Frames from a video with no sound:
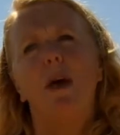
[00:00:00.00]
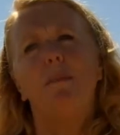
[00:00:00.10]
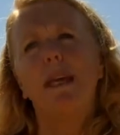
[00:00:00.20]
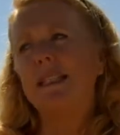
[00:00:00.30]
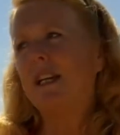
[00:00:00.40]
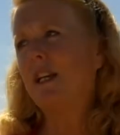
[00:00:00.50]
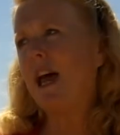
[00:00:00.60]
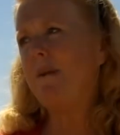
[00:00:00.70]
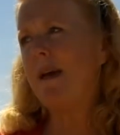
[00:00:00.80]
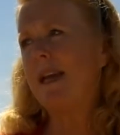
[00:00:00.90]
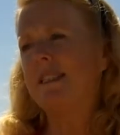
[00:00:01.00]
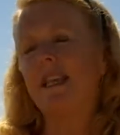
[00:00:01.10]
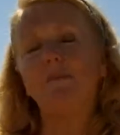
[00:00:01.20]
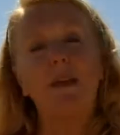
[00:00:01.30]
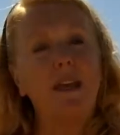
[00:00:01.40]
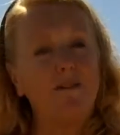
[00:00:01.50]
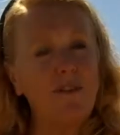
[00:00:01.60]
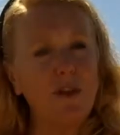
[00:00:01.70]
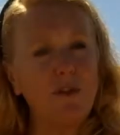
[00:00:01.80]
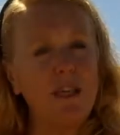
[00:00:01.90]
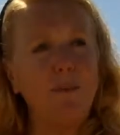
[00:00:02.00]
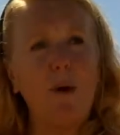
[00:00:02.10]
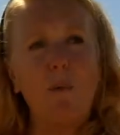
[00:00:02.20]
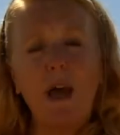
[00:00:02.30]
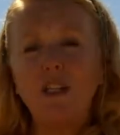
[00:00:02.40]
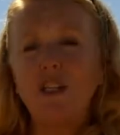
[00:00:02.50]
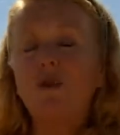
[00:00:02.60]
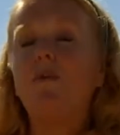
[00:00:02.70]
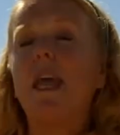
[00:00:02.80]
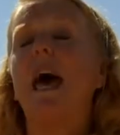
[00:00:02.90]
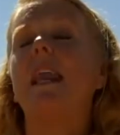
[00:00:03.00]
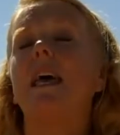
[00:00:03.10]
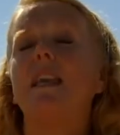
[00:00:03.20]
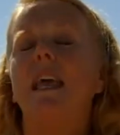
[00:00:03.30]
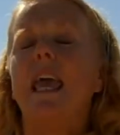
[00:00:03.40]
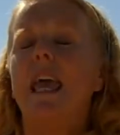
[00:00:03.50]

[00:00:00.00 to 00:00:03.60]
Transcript: Because the climax can be confusing, but once you get it,